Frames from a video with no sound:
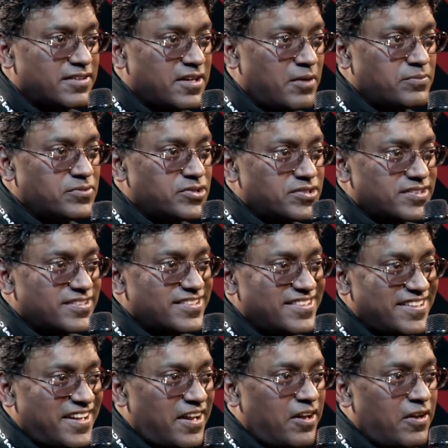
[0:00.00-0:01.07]
comes
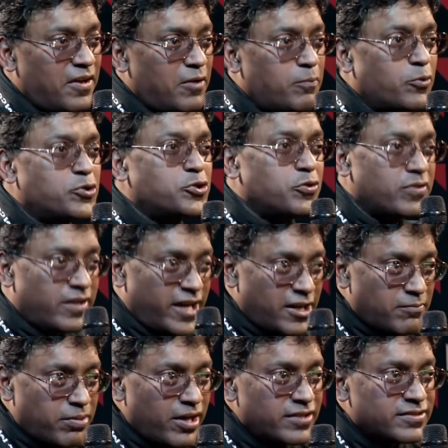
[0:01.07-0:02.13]
and puts you in the
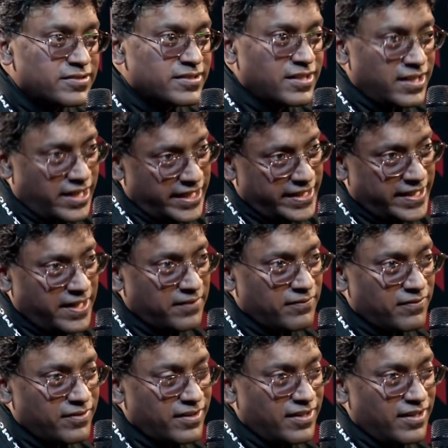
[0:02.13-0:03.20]
right places at the right time.
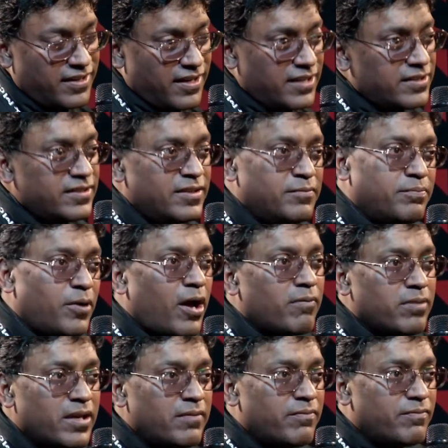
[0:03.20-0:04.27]
That
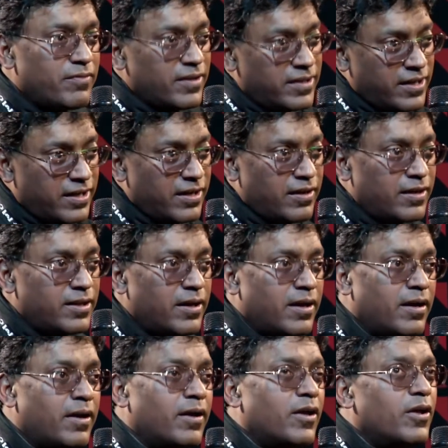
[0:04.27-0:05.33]
probably the
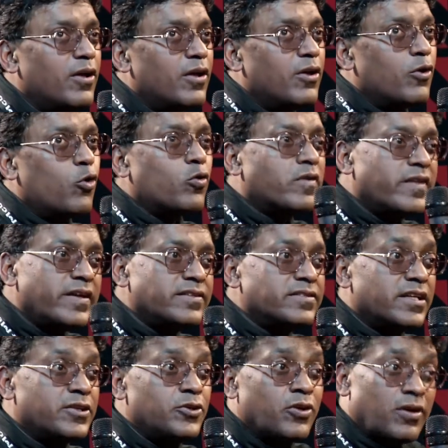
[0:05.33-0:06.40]
good things
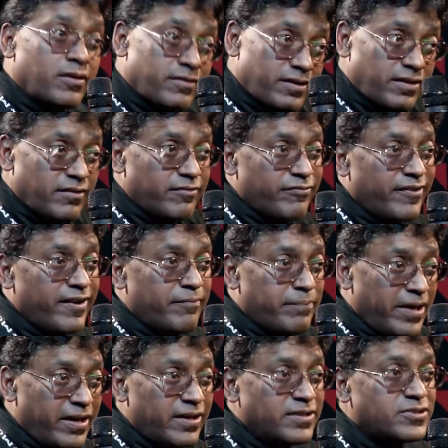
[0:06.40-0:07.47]
that your
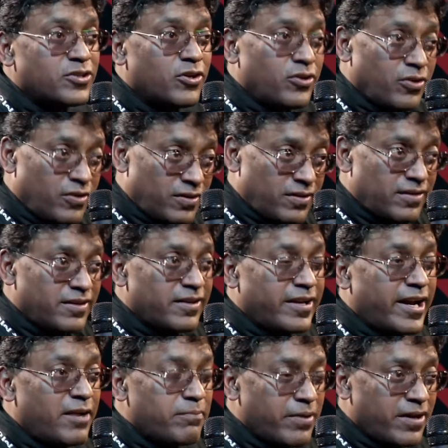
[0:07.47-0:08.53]
parents or your
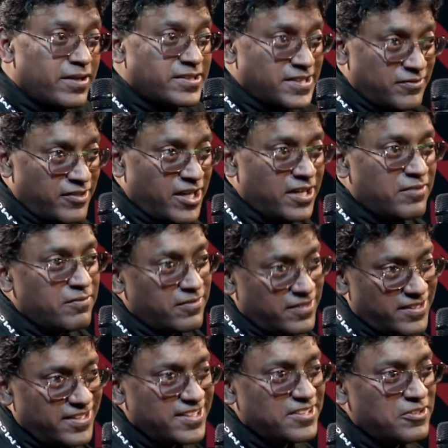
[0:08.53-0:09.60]
grandparents have done,
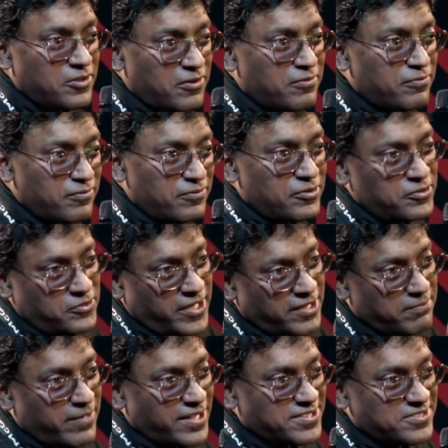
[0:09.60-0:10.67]
you get
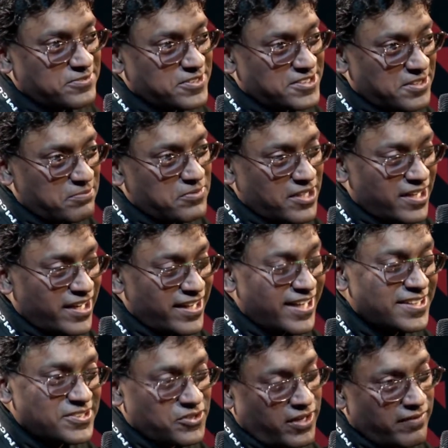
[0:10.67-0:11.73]
blessed with something like
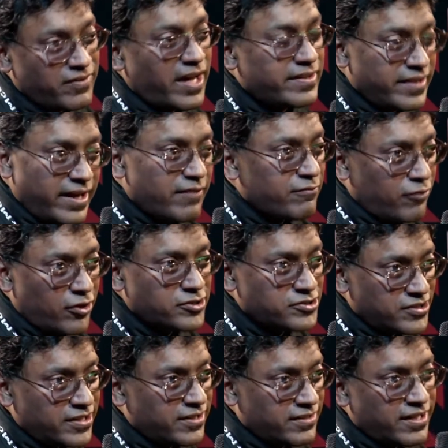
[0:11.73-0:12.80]
that. So I think I'm
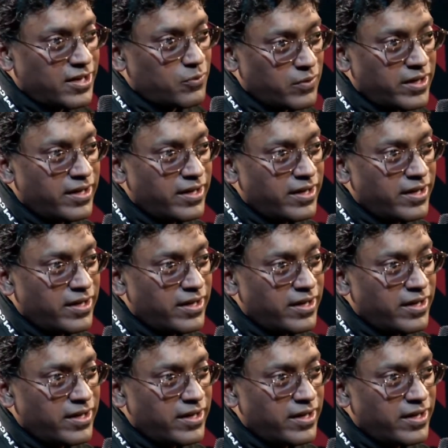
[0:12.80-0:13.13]
fortunate in that way.